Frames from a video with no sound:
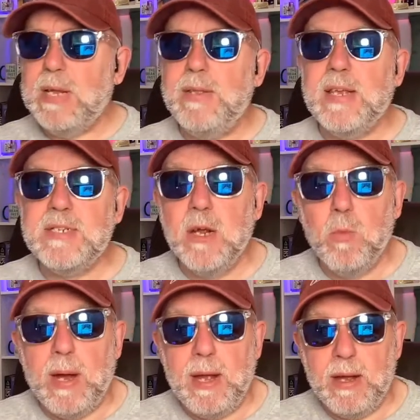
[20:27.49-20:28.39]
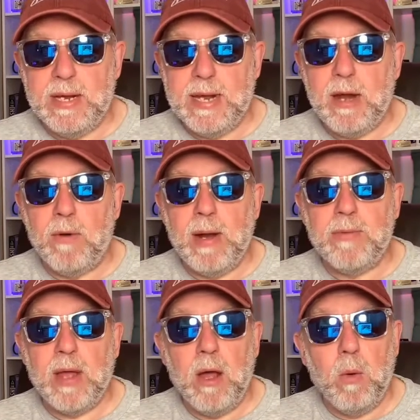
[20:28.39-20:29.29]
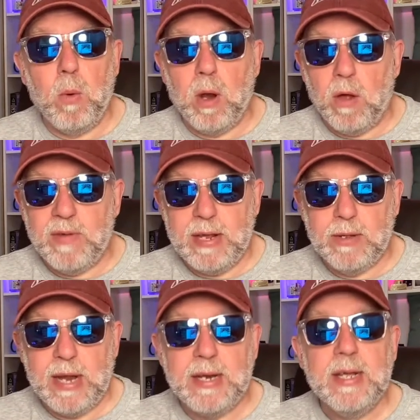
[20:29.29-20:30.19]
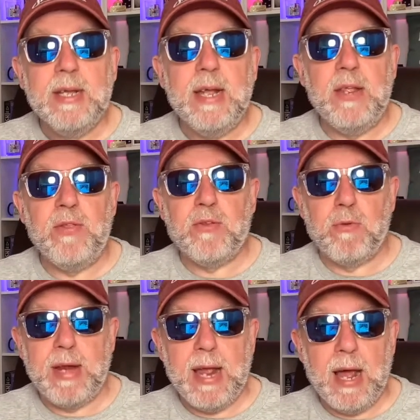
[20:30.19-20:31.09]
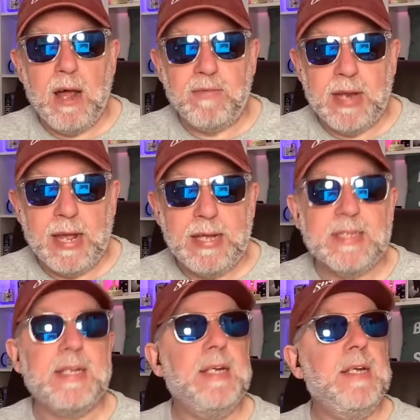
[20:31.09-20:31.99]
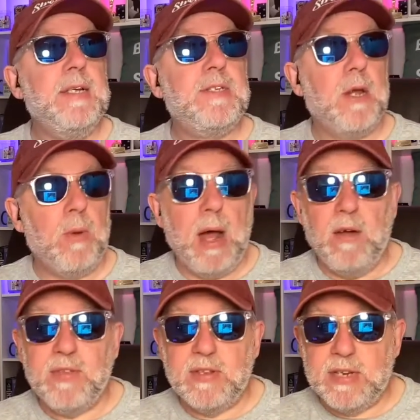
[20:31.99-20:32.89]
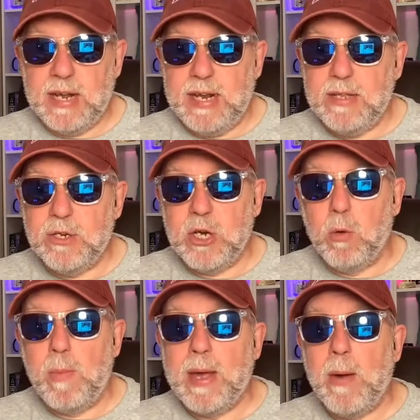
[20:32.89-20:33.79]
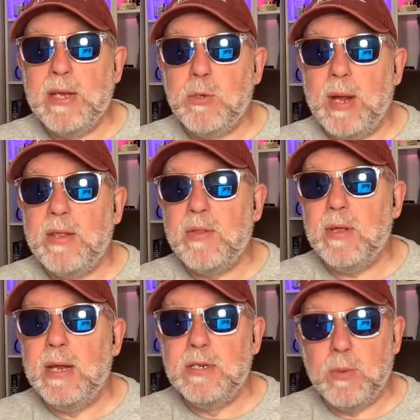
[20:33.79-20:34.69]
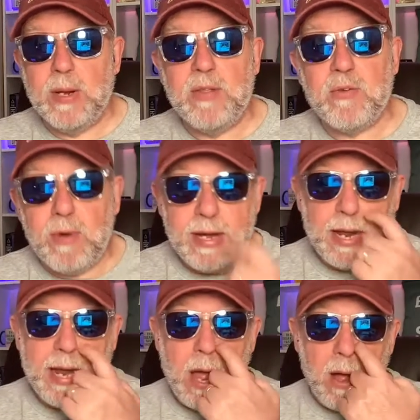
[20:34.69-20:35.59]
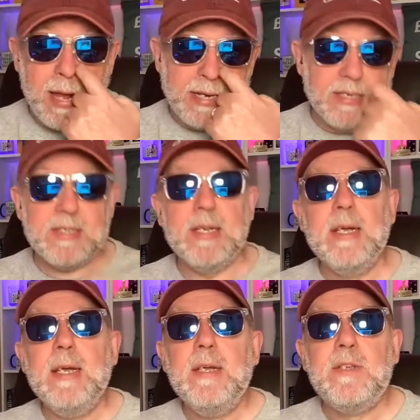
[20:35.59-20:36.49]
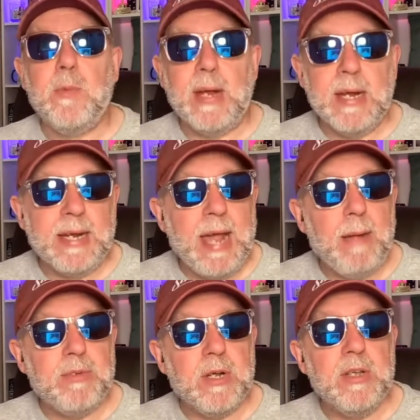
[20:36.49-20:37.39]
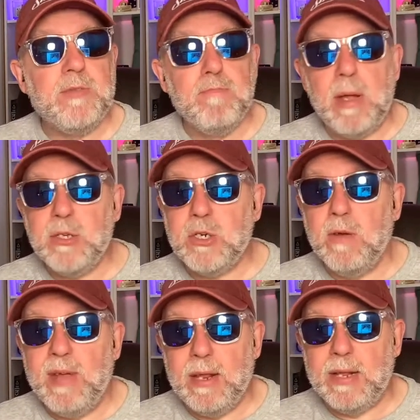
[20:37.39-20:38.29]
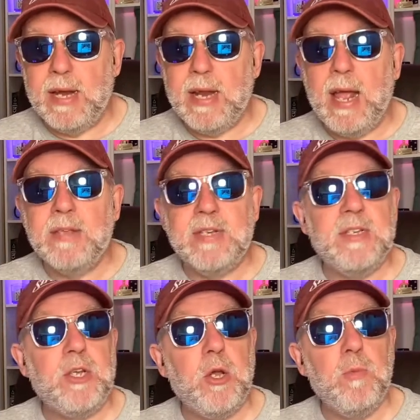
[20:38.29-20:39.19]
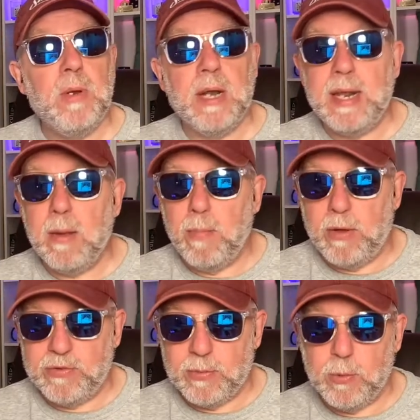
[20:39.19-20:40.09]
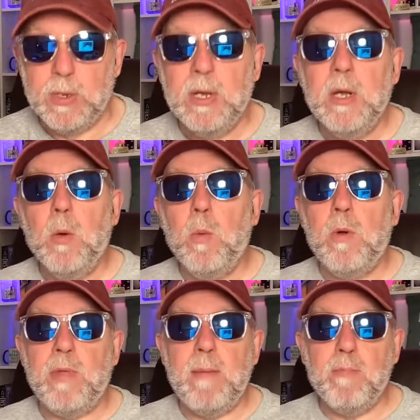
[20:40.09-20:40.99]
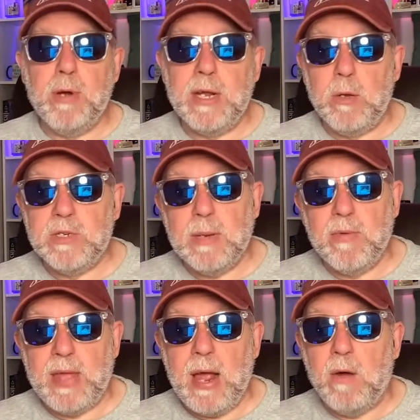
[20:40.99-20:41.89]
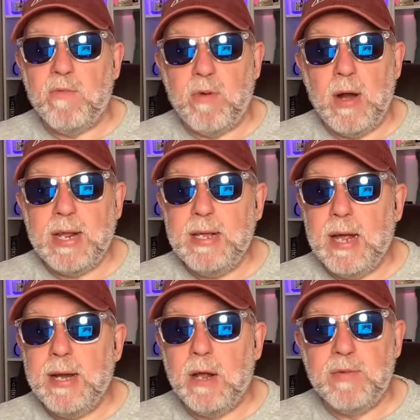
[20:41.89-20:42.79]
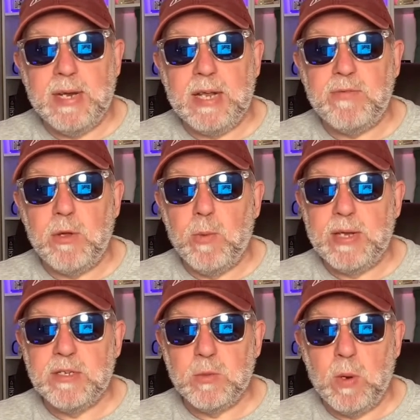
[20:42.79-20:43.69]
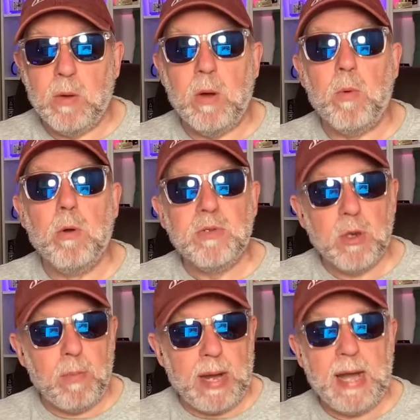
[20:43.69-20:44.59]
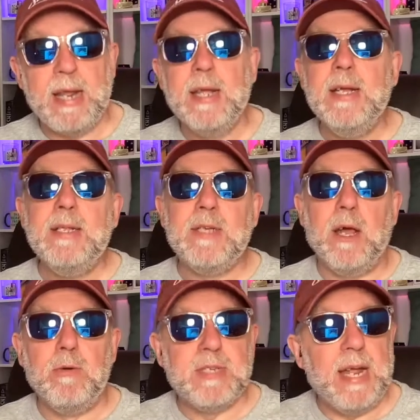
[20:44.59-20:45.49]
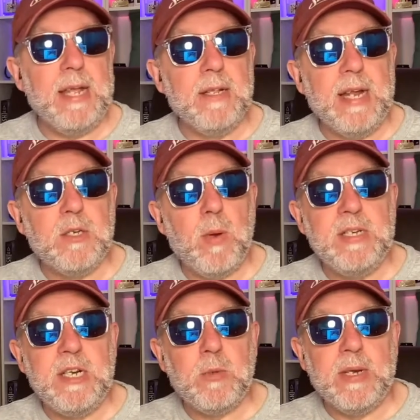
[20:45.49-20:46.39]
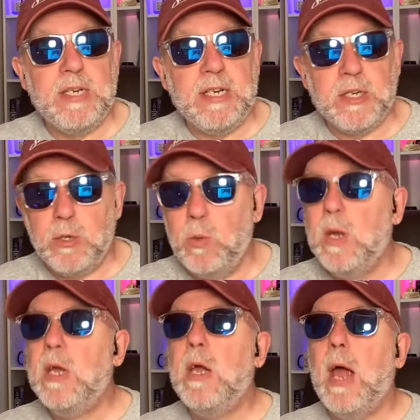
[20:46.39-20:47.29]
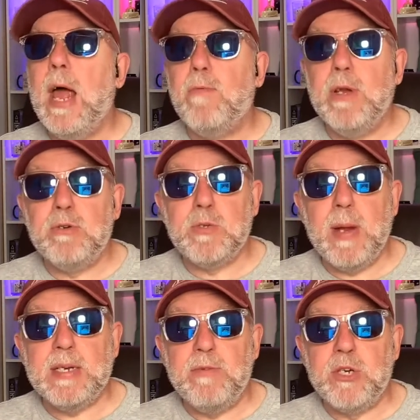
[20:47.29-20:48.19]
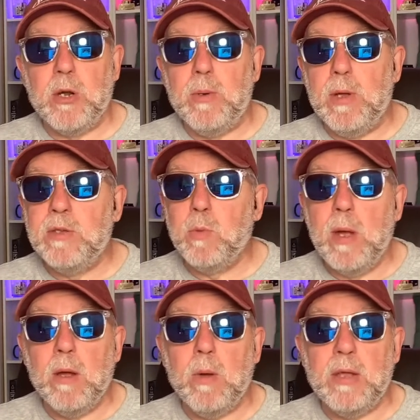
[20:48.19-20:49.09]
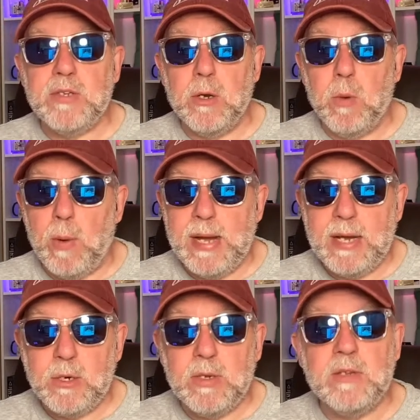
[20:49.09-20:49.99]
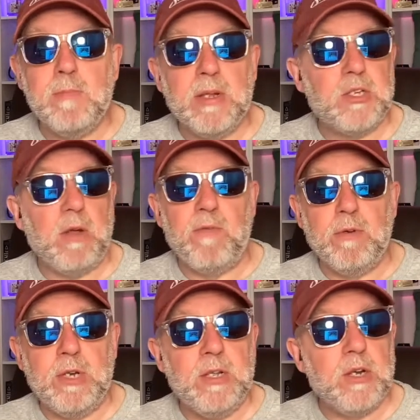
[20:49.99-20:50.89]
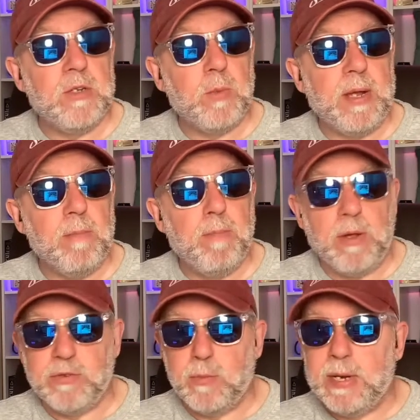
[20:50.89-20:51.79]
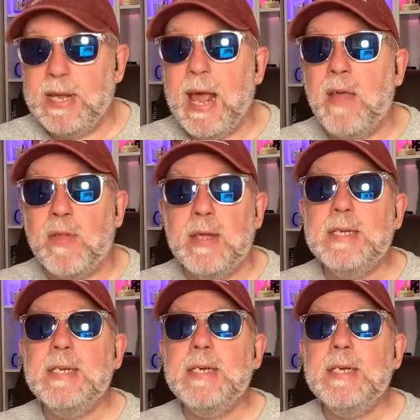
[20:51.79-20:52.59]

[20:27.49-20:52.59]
And there's no way I can get around the whole of Hillhead in 3 half days. So after today, the show will be going to into a three-day hiatus so we can capture as much of Hillhead as is humanly possible. We'll then bring you some of that on Friday and over the next few weeks as well. And we're also planning to host a Hillhead 2022 retrospective show as well. So we need to, as much footage as we can possibly gather.